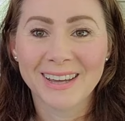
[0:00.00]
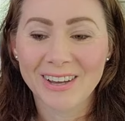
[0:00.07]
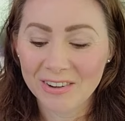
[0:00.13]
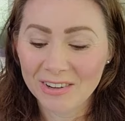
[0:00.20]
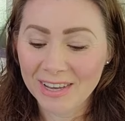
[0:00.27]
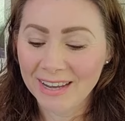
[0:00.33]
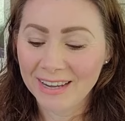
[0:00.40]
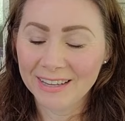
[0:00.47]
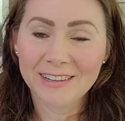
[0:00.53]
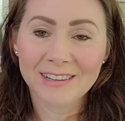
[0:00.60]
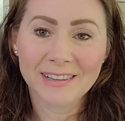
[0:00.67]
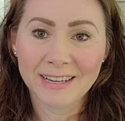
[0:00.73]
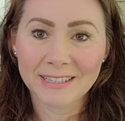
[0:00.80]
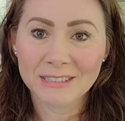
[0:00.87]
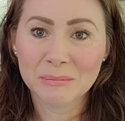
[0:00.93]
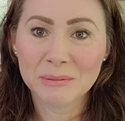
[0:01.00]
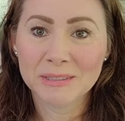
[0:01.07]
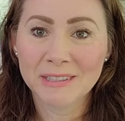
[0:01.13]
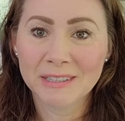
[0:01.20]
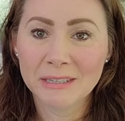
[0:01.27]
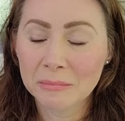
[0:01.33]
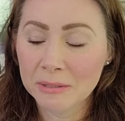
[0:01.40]
Okay, and the last book
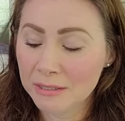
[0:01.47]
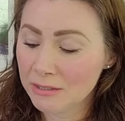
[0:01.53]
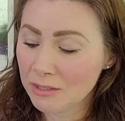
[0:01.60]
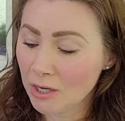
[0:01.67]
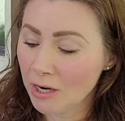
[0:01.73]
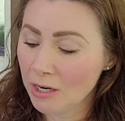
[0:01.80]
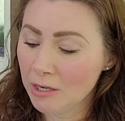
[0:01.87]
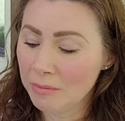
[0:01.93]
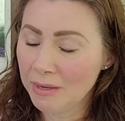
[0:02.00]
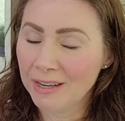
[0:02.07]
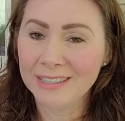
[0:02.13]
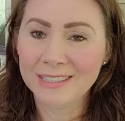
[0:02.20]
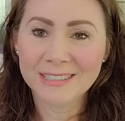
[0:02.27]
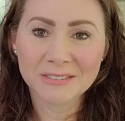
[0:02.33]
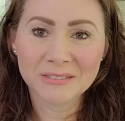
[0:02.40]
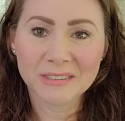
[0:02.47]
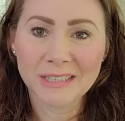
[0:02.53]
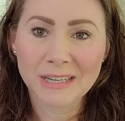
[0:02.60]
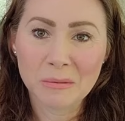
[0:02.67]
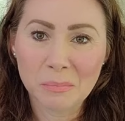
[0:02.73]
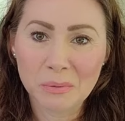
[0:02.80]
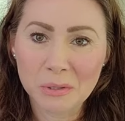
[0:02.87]
that I'm going to talk about isn't
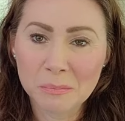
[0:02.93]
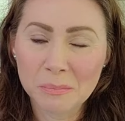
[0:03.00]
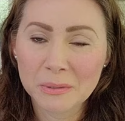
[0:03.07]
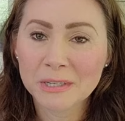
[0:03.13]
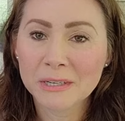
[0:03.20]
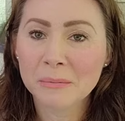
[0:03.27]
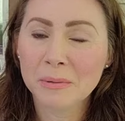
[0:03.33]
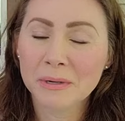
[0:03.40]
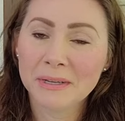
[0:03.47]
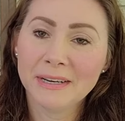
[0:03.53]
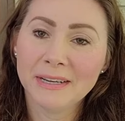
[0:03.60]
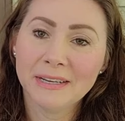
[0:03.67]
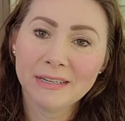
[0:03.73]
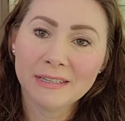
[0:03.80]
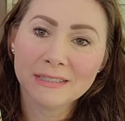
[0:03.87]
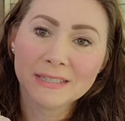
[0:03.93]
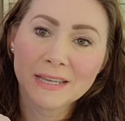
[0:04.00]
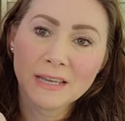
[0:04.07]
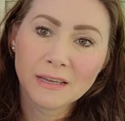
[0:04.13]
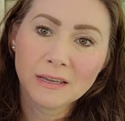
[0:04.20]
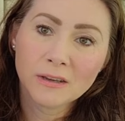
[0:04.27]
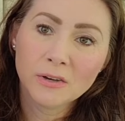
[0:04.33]
really a book book, but it is
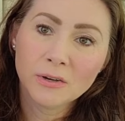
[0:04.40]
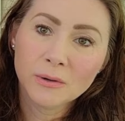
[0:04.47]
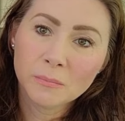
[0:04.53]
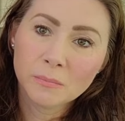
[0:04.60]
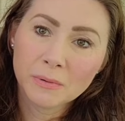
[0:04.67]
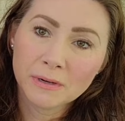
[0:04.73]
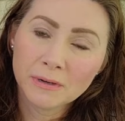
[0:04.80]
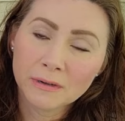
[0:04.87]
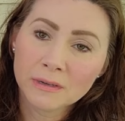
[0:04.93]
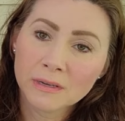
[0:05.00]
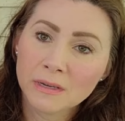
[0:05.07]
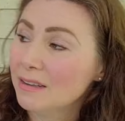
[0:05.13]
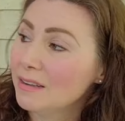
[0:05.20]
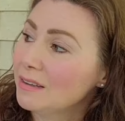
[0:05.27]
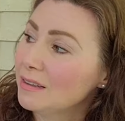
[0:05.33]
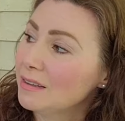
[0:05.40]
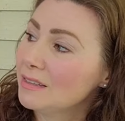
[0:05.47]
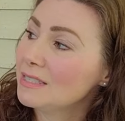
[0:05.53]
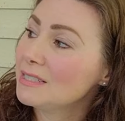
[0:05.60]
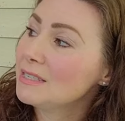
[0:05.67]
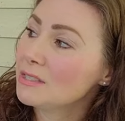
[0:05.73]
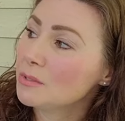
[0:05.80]
a cookbook.
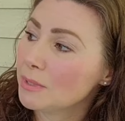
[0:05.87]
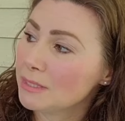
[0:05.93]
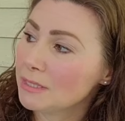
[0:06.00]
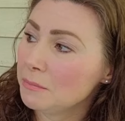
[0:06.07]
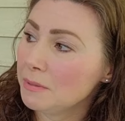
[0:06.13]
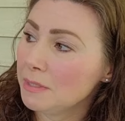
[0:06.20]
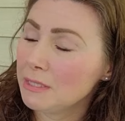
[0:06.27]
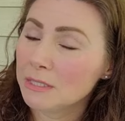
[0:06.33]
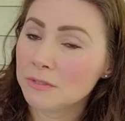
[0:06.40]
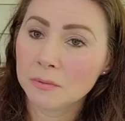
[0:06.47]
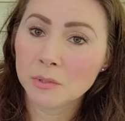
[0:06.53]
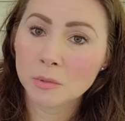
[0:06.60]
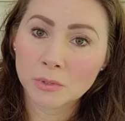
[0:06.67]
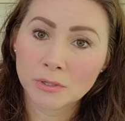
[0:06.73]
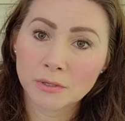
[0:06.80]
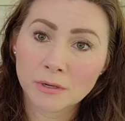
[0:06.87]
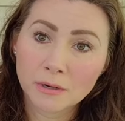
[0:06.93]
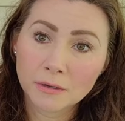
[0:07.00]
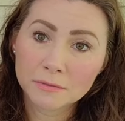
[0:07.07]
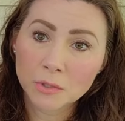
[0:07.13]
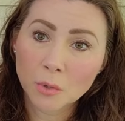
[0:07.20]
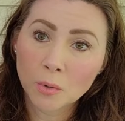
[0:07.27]
This is Recipes from the World
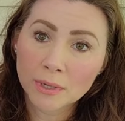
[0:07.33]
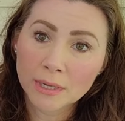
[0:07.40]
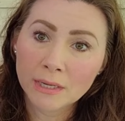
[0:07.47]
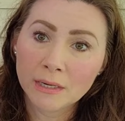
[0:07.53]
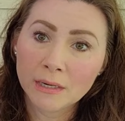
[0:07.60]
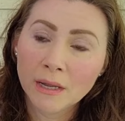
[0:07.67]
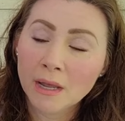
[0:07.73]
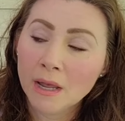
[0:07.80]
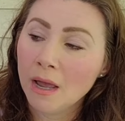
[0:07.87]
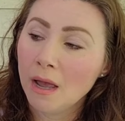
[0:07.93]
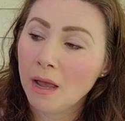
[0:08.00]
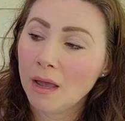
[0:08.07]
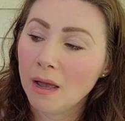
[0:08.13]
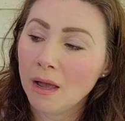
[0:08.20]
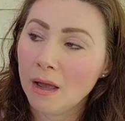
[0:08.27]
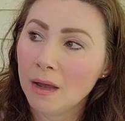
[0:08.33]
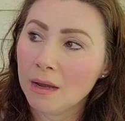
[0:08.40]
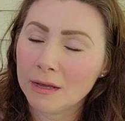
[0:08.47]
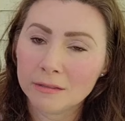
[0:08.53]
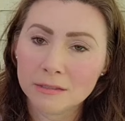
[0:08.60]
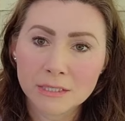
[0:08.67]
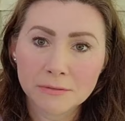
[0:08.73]
of Tolkien. Uh, I
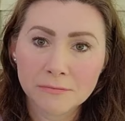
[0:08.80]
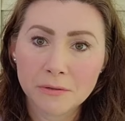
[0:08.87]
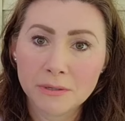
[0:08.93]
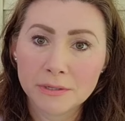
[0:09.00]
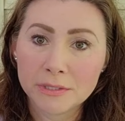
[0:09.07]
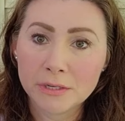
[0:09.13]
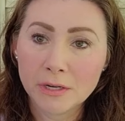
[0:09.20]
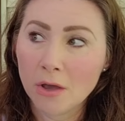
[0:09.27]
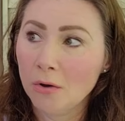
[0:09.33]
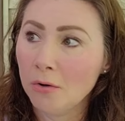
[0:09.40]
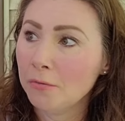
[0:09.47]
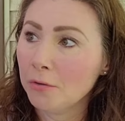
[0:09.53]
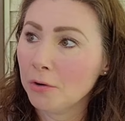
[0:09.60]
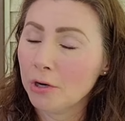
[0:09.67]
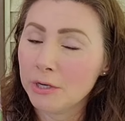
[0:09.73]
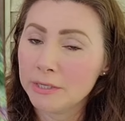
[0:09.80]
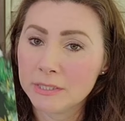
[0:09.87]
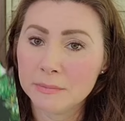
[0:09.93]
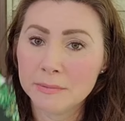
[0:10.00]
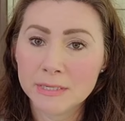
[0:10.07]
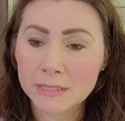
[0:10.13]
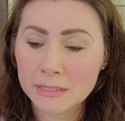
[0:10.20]
got this a few years ago for
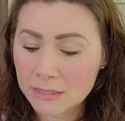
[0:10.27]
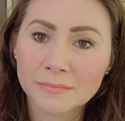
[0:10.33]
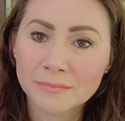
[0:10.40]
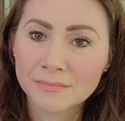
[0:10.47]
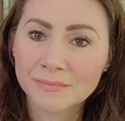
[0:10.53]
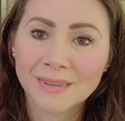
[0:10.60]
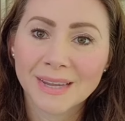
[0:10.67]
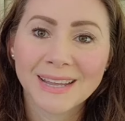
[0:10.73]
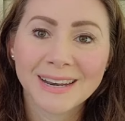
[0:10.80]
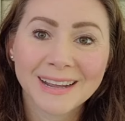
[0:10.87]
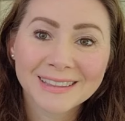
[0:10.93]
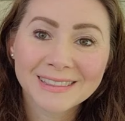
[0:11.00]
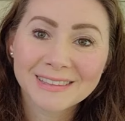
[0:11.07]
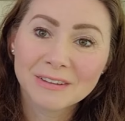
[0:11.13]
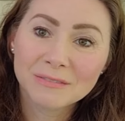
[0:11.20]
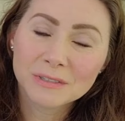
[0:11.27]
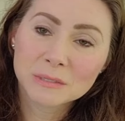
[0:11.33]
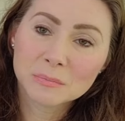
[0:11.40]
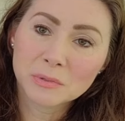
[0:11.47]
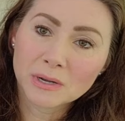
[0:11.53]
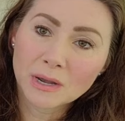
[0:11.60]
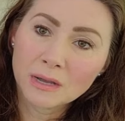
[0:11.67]
Christmas, and I love this
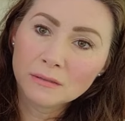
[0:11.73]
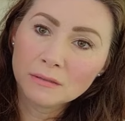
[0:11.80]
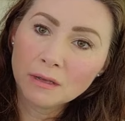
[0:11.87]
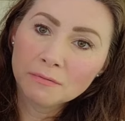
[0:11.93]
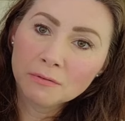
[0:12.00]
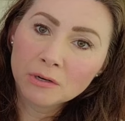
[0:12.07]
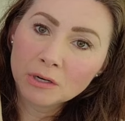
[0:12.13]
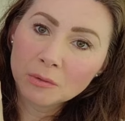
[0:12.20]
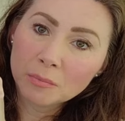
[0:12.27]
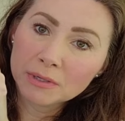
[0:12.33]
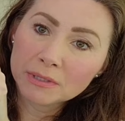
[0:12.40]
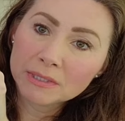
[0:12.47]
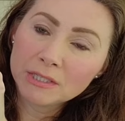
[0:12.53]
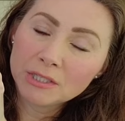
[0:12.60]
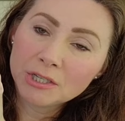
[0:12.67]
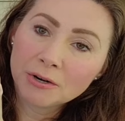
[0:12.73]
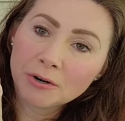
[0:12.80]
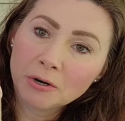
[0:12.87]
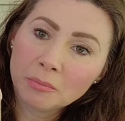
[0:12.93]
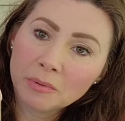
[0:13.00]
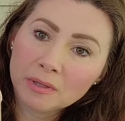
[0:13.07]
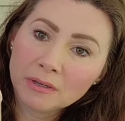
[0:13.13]
book. I love cookbooks in
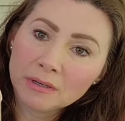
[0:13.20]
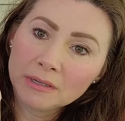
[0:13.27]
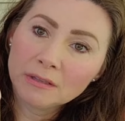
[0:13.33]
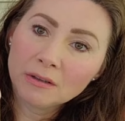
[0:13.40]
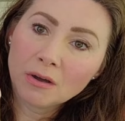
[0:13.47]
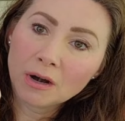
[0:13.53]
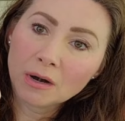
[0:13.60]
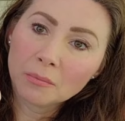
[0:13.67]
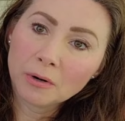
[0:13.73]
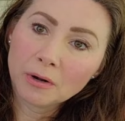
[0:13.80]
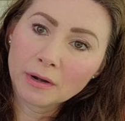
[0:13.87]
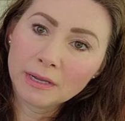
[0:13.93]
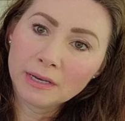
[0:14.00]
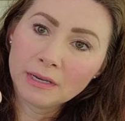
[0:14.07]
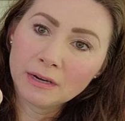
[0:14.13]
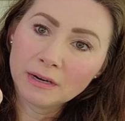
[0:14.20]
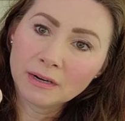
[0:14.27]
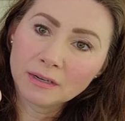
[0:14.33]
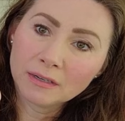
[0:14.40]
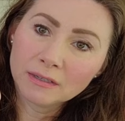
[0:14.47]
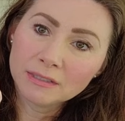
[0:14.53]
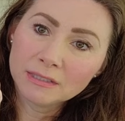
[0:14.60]
general, but look at the artwork in
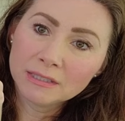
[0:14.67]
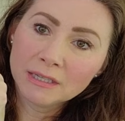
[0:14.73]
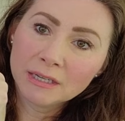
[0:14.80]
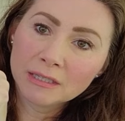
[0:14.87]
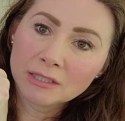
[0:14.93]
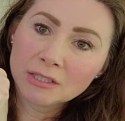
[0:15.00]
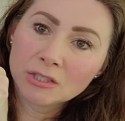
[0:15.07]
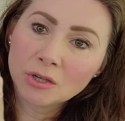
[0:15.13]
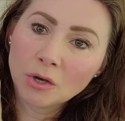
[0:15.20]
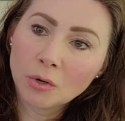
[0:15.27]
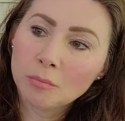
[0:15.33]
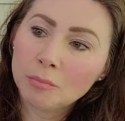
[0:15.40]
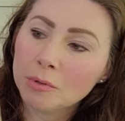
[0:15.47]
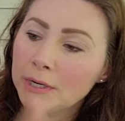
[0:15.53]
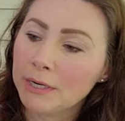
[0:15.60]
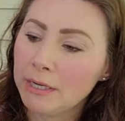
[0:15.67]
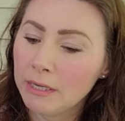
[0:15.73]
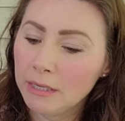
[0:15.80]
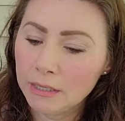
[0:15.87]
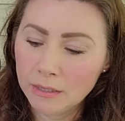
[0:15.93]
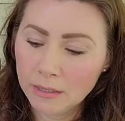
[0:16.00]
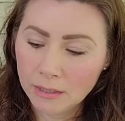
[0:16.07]
here. Isn't it so
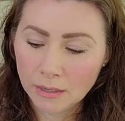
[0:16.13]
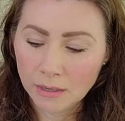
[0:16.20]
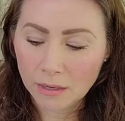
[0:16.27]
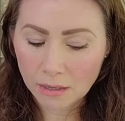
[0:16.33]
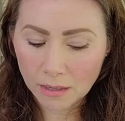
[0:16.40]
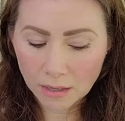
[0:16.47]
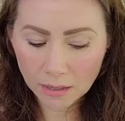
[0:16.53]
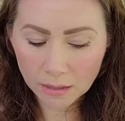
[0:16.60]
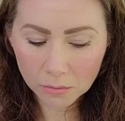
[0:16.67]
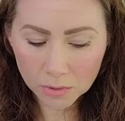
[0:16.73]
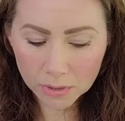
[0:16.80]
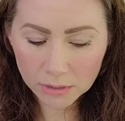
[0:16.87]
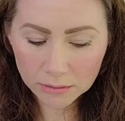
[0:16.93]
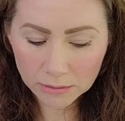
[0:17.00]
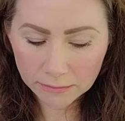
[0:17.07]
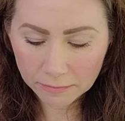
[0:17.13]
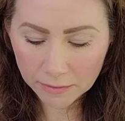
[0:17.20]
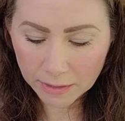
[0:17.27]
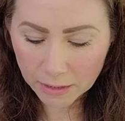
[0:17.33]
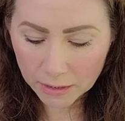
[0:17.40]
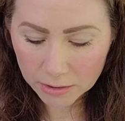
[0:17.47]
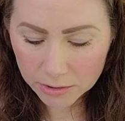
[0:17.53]
pretty? I want to live
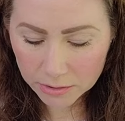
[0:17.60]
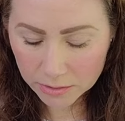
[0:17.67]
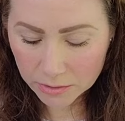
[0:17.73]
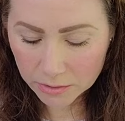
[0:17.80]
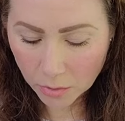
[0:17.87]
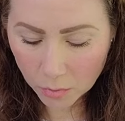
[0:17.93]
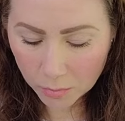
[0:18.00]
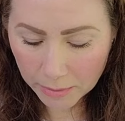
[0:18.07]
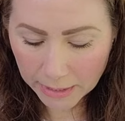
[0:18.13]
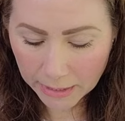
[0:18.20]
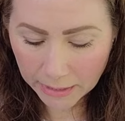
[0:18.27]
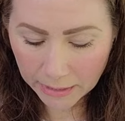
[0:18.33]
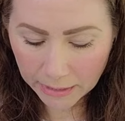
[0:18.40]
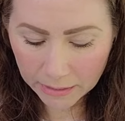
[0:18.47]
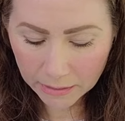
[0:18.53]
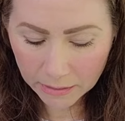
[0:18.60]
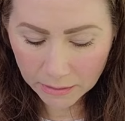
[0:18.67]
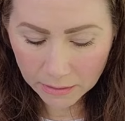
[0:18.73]
there so bad.